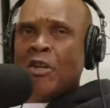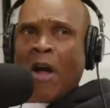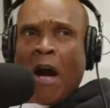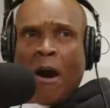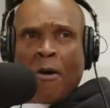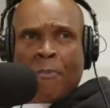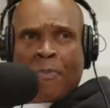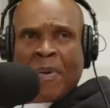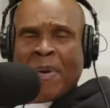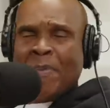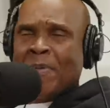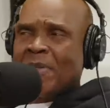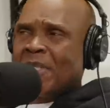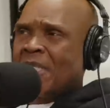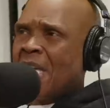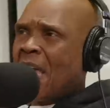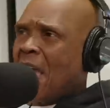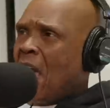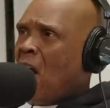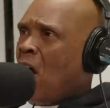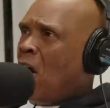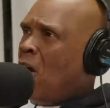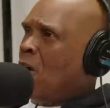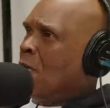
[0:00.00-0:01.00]
you know how people
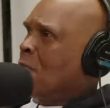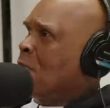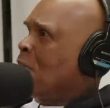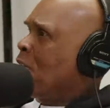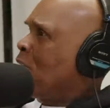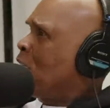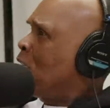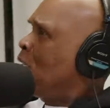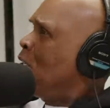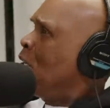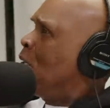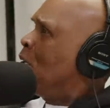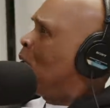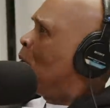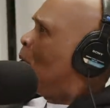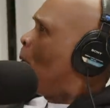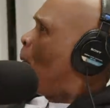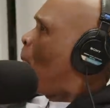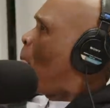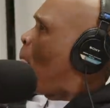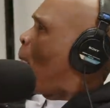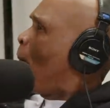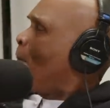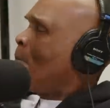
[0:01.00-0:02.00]
say, oh man, you know,
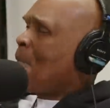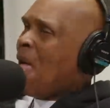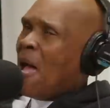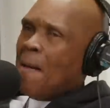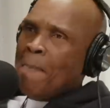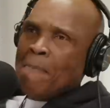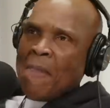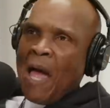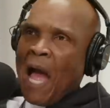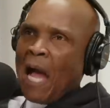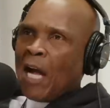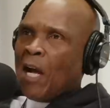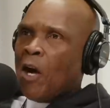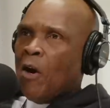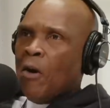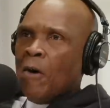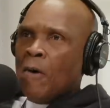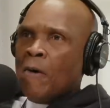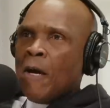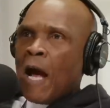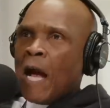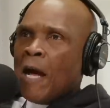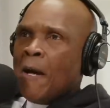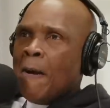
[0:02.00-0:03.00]
PTSD, I, I
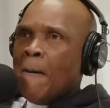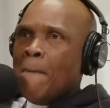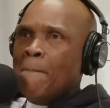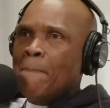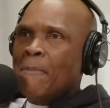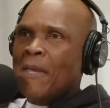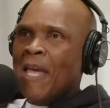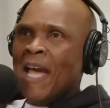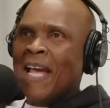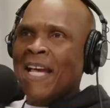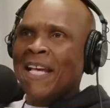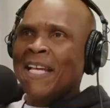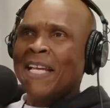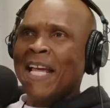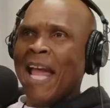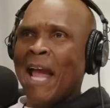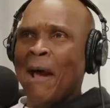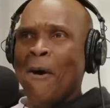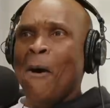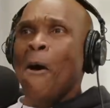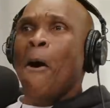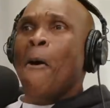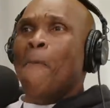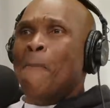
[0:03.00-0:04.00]
go,
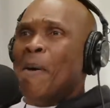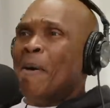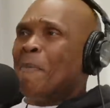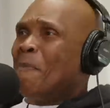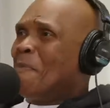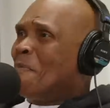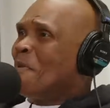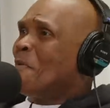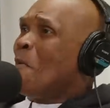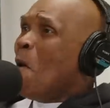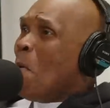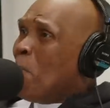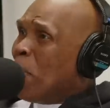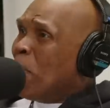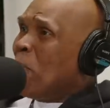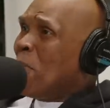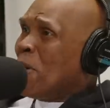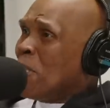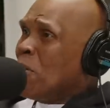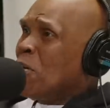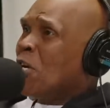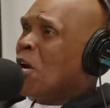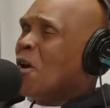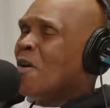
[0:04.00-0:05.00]
PTSD. yeah, but, but
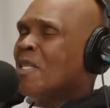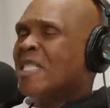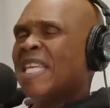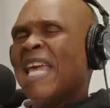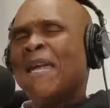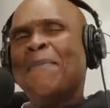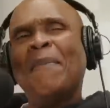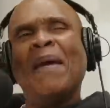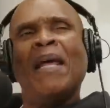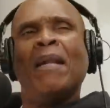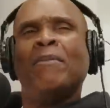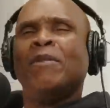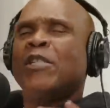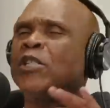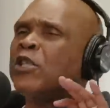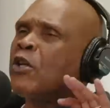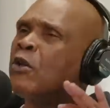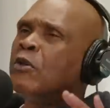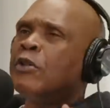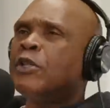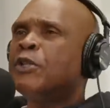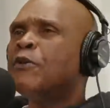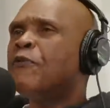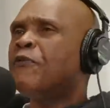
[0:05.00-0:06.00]
when you go and say, man, I'm just
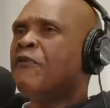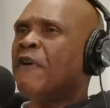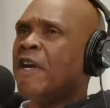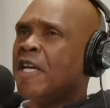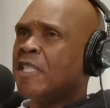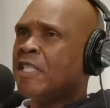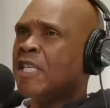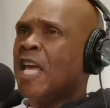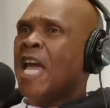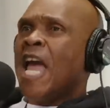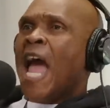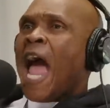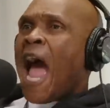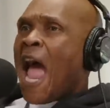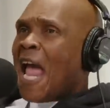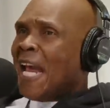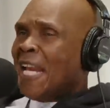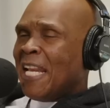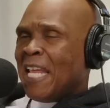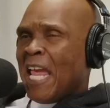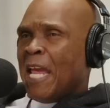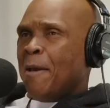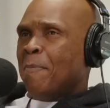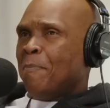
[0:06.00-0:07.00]
gonna do fish,
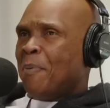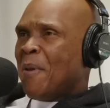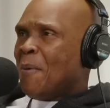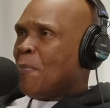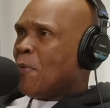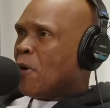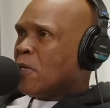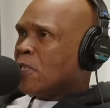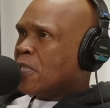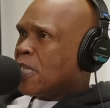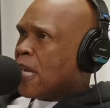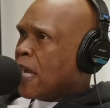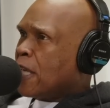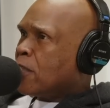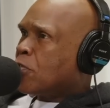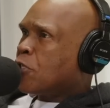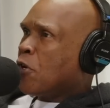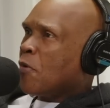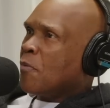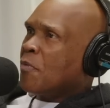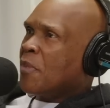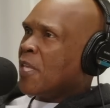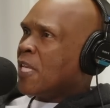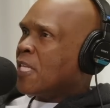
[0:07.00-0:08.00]
and, and people yeah. say
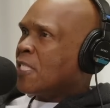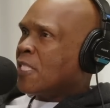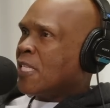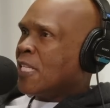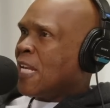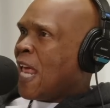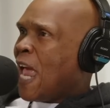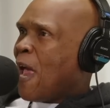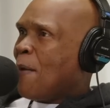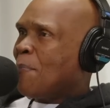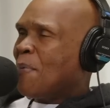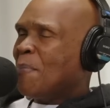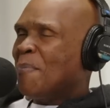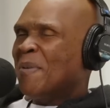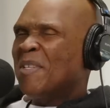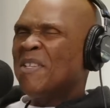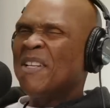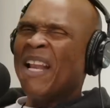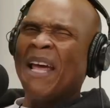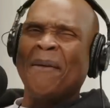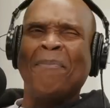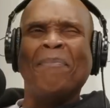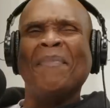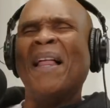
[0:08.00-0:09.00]
certain things can happen, but
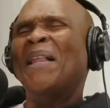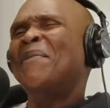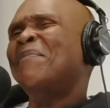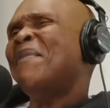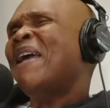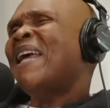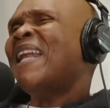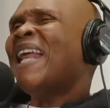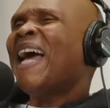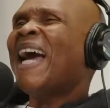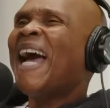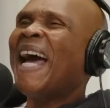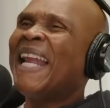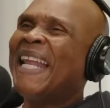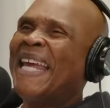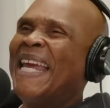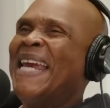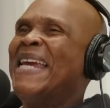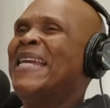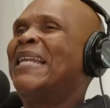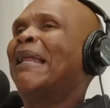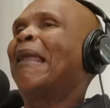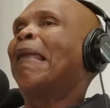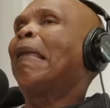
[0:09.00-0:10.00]
you're like, man, I gotta
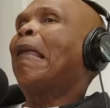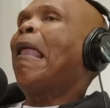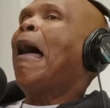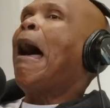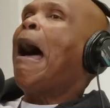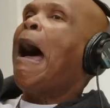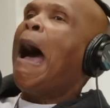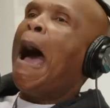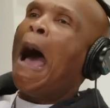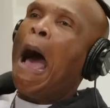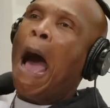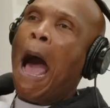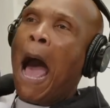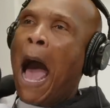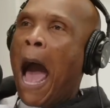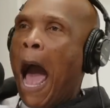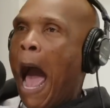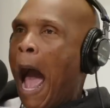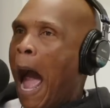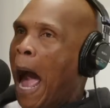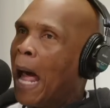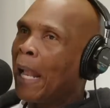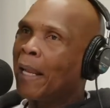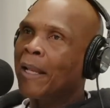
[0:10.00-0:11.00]
eat a lot
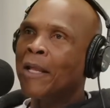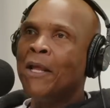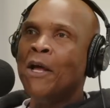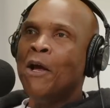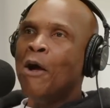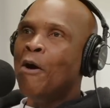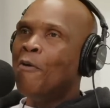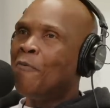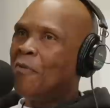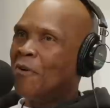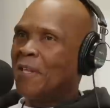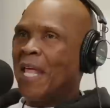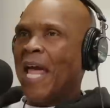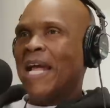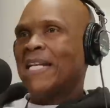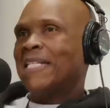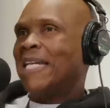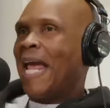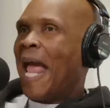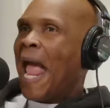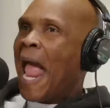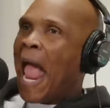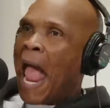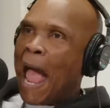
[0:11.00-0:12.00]
God yeah. for
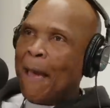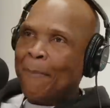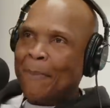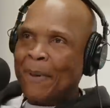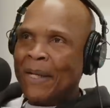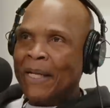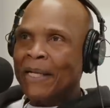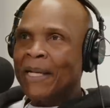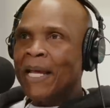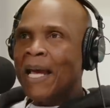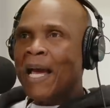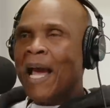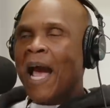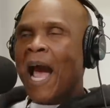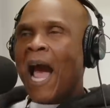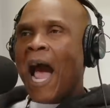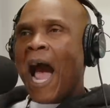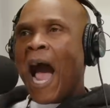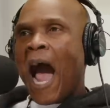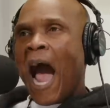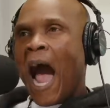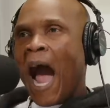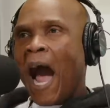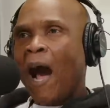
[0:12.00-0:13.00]
that to happen. I
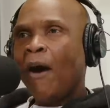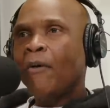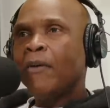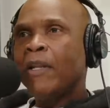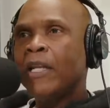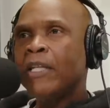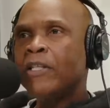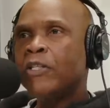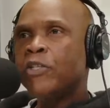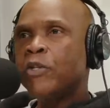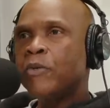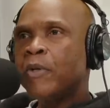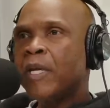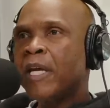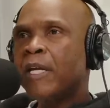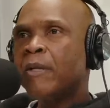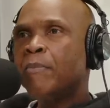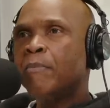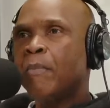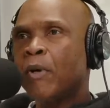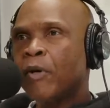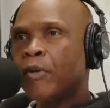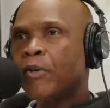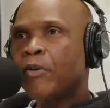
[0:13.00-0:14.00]
did, How did you
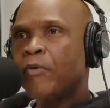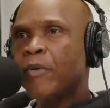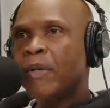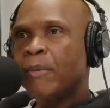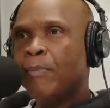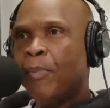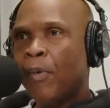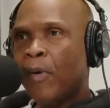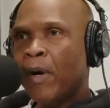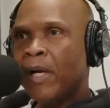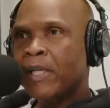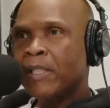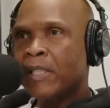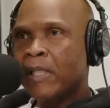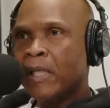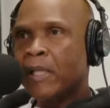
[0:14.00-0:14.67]
get mercury poison?